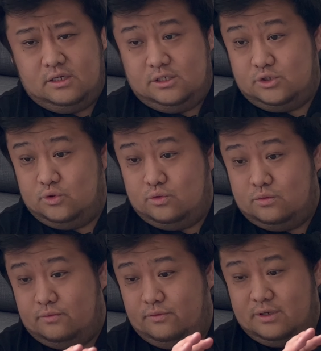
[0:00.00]
So
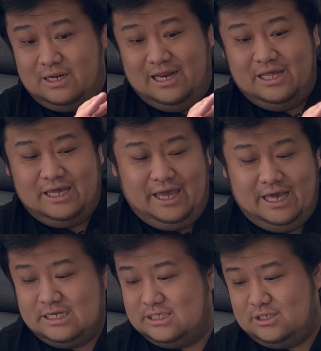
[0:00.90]
cleaning
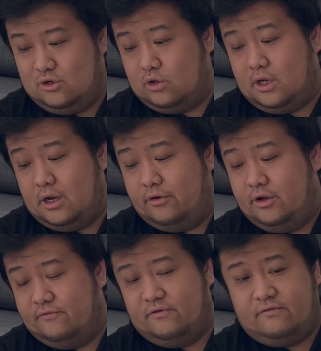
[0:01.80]
eggs or curry
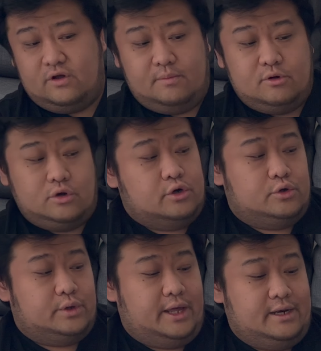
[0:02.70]
off the floor, I'm not going to
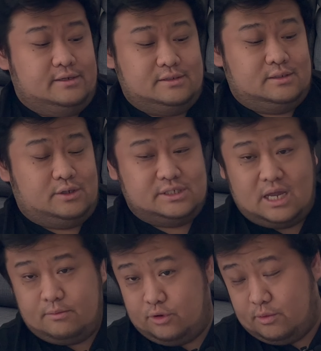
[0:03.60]
do that because
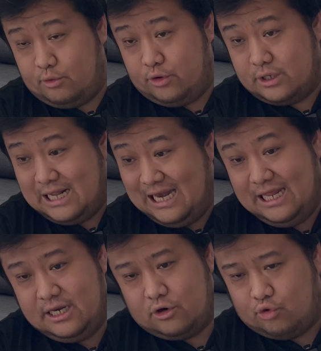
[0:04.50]
I'm not going to
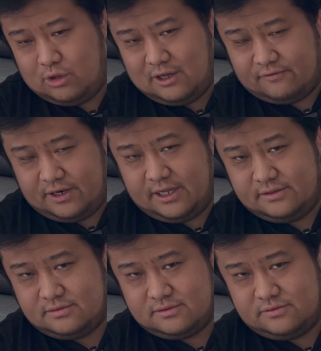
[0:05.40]
clean the roller after that,
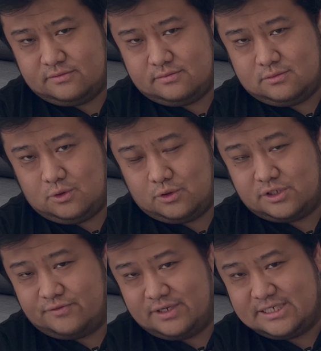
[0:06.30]
although
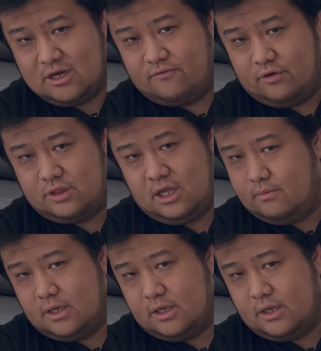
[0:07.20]
it's for the sake of content.